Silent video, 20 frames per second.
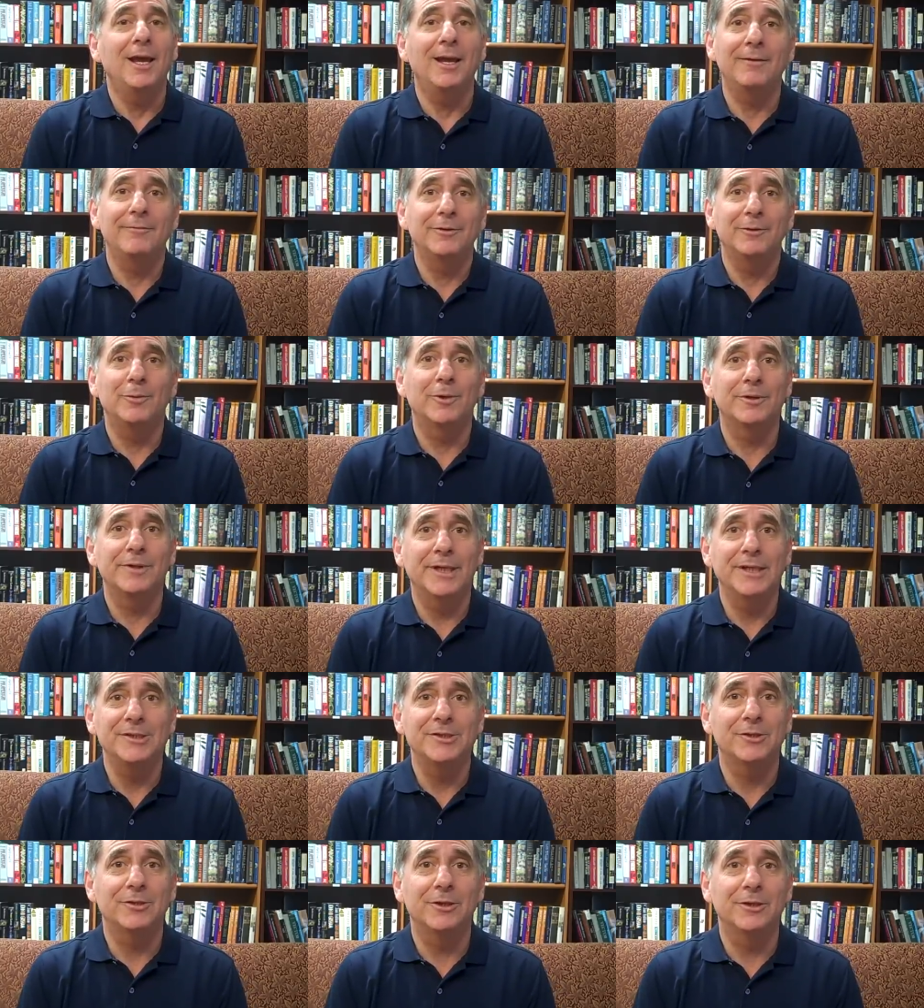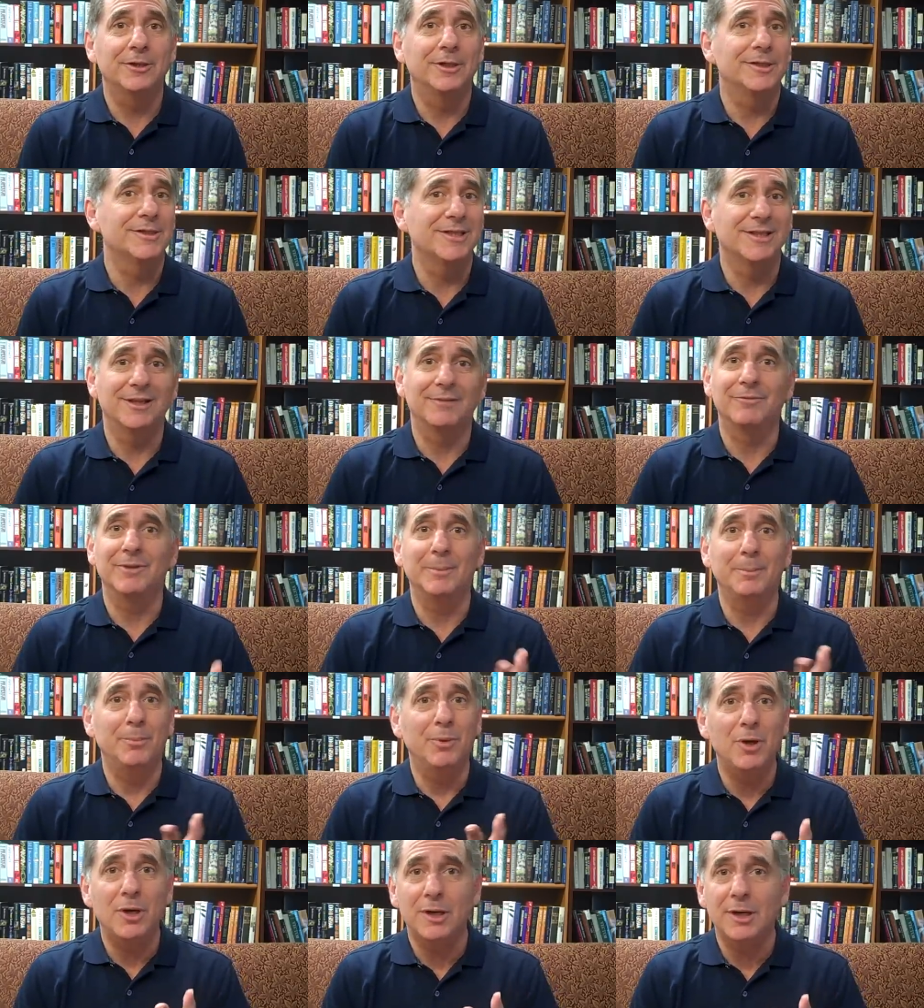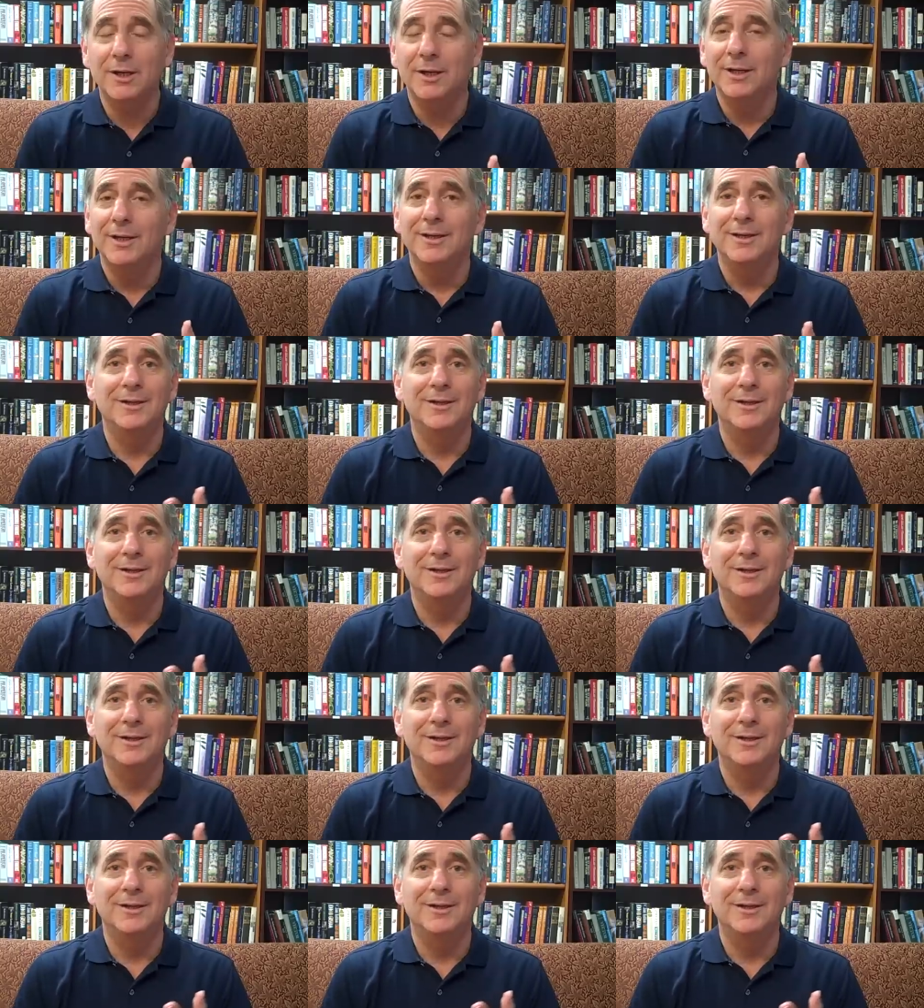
Everywhere they turn, it's in every book,